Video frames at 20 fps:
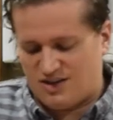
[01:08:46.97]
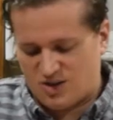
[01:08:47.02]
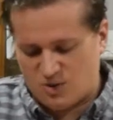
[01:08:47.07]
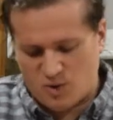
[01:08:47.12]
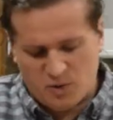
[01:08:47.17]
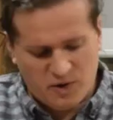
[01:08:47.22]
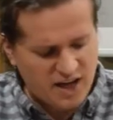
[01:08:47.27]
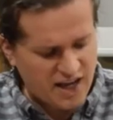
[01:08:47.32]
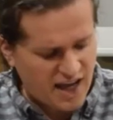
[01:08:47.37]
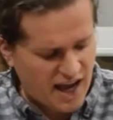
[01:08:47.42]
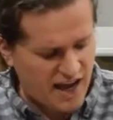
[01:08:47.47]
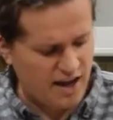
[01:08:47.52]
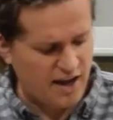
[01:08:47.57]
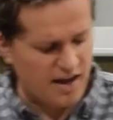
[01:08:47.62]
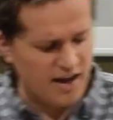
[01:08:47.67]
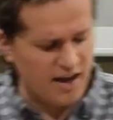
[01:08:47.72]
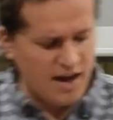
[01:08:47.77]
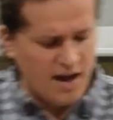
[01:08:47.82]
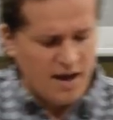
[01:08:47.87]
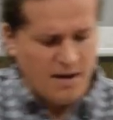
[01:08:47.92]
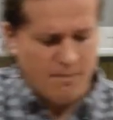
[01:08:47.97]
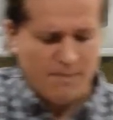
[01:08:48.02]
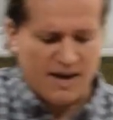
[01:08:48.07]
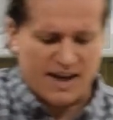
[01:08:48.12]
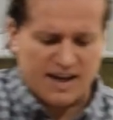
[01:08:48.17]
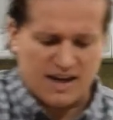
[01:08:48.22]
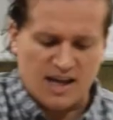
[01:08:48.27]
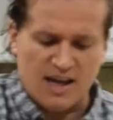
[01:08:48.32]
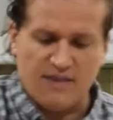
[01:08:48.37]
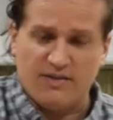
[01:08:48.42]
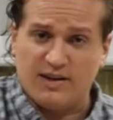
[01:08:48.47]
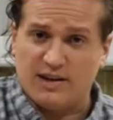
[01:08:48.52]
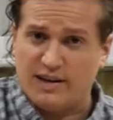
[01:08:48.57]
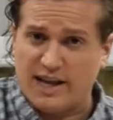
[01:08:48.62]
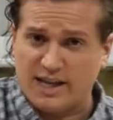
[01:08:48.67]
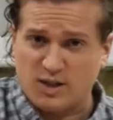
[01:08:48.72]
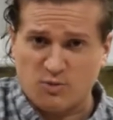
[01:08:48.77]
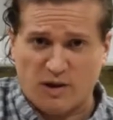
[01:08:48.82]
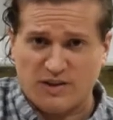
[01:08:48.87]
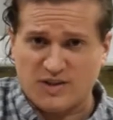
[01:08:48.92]
So we want to kind of make it even.
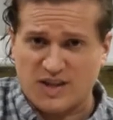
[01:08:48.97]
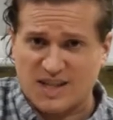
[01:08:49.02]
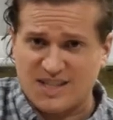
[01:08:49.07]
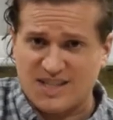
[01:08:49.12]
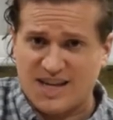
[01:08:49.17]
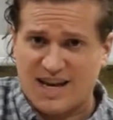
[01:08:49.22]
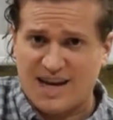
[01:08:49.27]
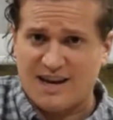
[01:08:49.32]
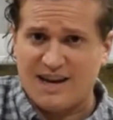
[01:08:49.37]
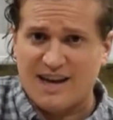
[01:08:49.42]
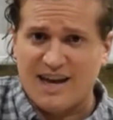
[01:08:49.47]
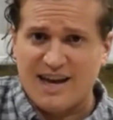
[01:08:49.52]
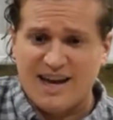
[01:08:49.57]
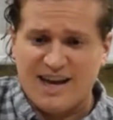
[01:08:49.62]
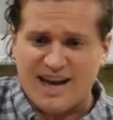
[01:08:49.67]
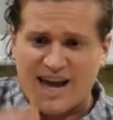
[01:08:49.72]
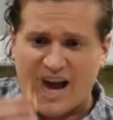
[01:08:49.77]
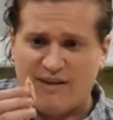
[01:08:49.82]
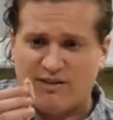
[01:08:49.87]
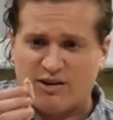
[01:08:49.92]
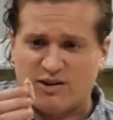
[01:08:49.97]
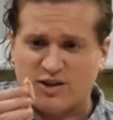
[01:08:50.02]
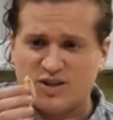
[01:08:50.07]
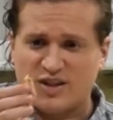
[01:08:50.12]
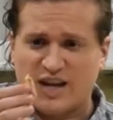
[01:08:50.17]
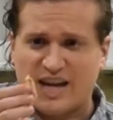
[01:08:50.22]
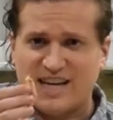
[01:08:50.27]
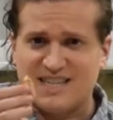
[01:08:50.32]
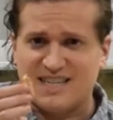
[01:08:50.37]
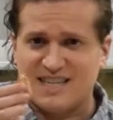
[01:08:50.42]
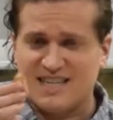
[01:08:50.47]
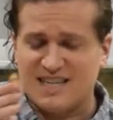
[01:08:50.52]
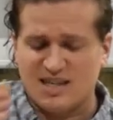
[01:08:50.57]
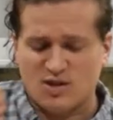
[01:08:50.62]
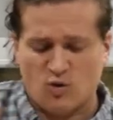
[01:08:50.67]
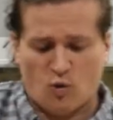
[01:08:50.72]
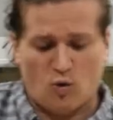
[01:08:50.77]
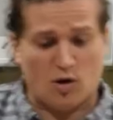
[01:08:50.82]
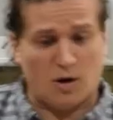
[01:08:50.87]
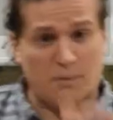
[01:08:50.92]
That's why I was like saying having our slices
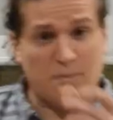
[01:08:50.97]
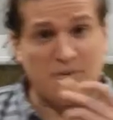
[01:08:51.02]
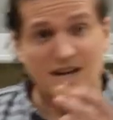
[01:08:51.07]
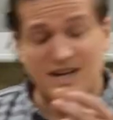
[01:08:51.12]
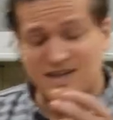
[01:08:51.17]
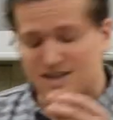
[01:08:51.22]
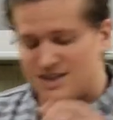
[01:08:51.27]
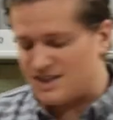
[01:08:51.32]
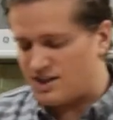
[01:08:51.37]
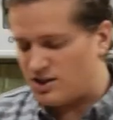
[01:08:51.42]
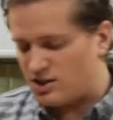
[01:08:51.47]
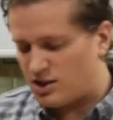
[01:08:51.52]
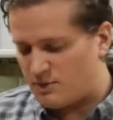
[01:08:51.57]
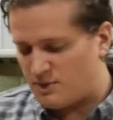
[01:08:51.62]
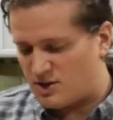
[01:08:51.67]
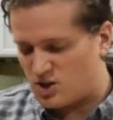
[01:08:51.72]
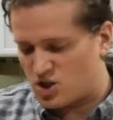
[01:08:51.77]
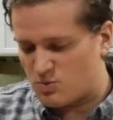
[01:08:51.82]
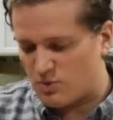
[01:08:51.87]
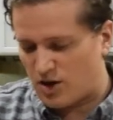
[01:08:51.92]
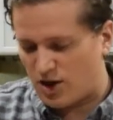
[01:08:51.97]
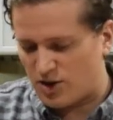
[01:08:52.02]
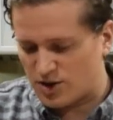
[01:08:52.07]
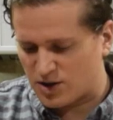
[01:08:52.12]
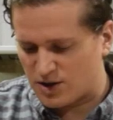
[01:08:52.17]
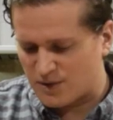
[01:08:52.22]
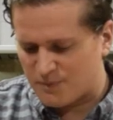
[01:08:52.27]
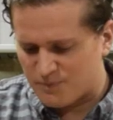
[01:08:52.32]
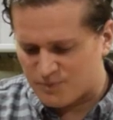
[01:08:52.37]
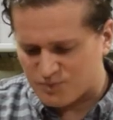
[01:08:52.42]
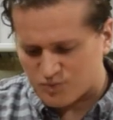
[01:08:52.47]
or our pieces a little bit smaller.